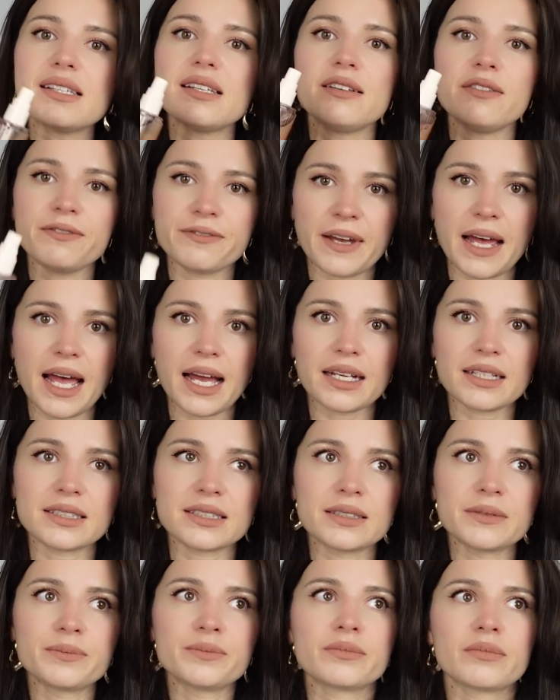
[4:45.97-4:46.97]
in
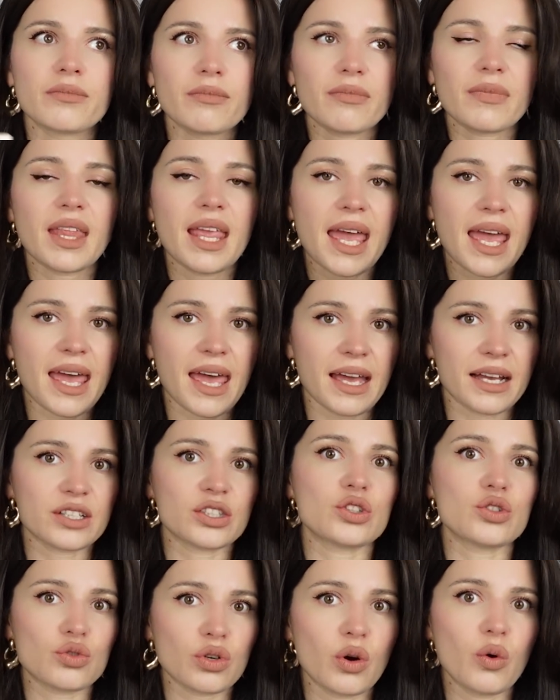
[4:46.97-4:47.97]
fact,
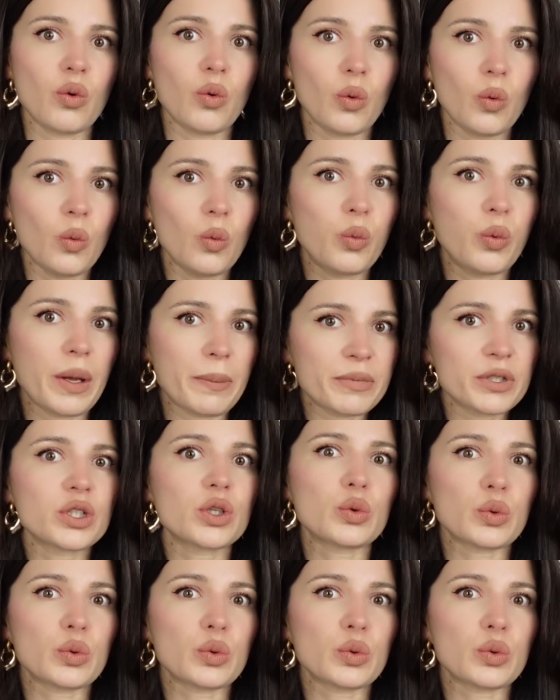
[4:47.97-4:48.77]
extra whipped